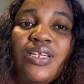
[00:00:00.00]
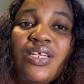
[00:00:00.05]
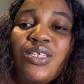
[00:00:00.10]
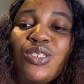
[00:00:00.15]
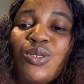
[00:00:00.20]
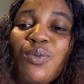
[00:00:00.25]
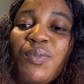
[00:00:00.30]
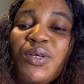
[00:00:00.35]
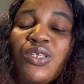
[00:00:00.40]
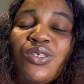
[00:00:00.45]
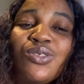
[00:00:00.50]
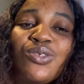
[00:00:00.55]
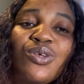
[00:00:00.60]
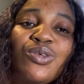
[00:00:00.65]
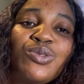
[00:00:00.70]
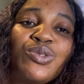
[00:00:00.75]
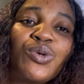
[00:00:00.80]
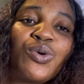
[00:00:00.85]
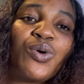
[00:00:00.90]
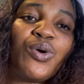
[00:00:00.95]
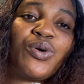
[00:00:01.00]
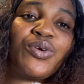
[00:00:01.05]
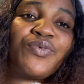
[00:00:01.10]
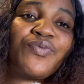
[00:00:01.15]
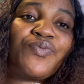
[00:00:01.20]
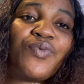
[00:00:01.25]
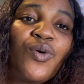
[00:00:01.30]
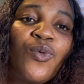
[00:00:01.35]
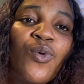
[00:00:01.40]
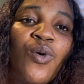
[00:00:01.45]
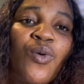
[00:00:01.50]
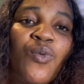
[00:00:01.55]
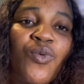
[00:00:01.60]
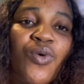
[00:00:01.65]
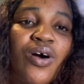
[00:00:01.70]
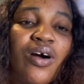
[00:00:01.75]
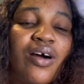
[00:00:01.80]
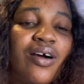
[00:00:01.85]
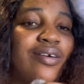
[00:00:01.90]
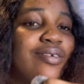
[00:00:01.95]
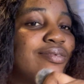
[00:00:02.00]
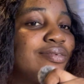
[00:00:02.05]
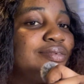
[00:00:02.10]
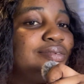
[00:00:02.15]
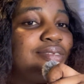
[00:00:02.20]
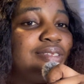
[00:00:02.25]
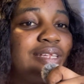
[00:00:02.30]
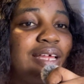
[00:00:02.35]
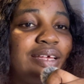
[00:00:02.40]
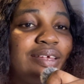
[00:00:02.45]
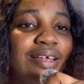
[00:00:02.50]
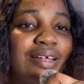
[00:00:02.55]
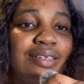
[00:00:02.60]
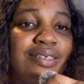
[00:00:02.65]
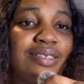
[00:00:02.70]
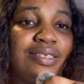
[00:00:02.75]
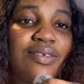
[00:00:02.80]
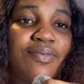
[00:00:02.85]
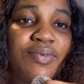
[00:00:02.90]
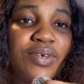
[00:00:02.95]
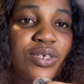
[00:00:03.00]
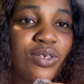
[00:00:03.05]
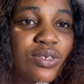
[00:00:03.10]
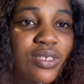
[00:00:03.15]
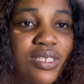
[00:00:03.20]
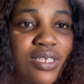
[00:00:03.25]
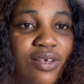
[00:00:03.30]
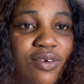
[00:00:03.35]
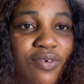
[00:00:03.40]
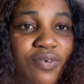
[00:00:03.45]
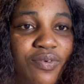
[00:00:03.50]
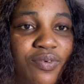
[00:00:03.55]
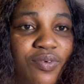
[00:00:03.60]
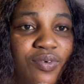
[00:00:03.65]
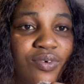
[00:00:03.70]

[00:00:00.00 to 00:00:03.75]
then somebody is going to call you for one work. It's like you're deceiving yourself.